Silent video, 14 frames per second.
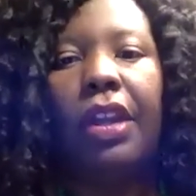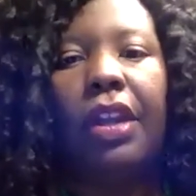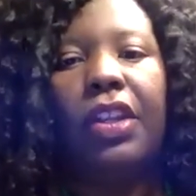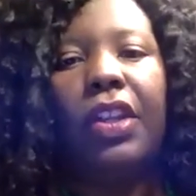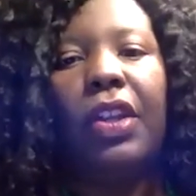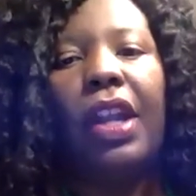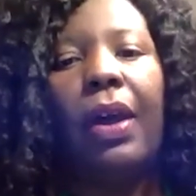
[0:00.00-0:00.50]

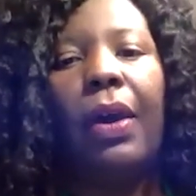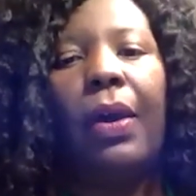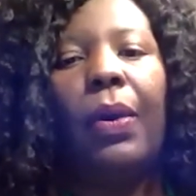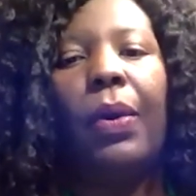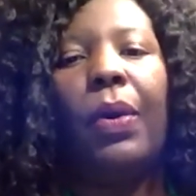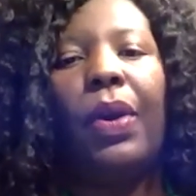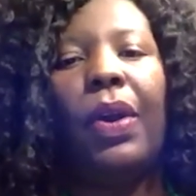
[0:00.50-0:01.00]
You oh know, oh
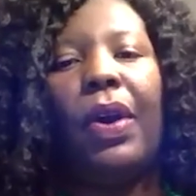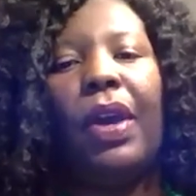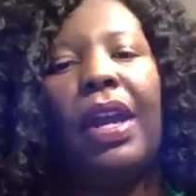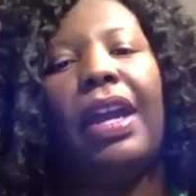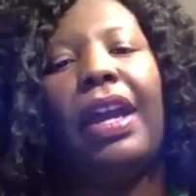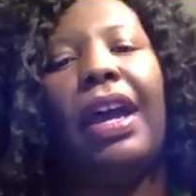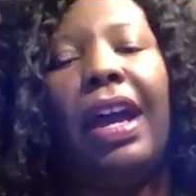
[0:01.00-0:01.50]
my
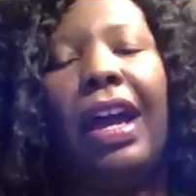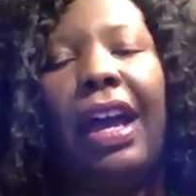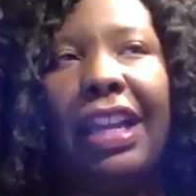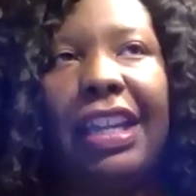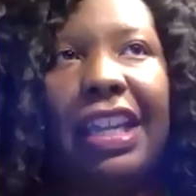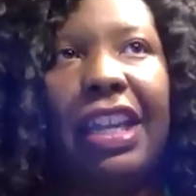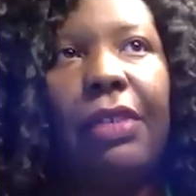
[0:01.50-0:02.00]
gosh,
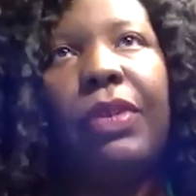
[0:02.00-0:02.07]
oh it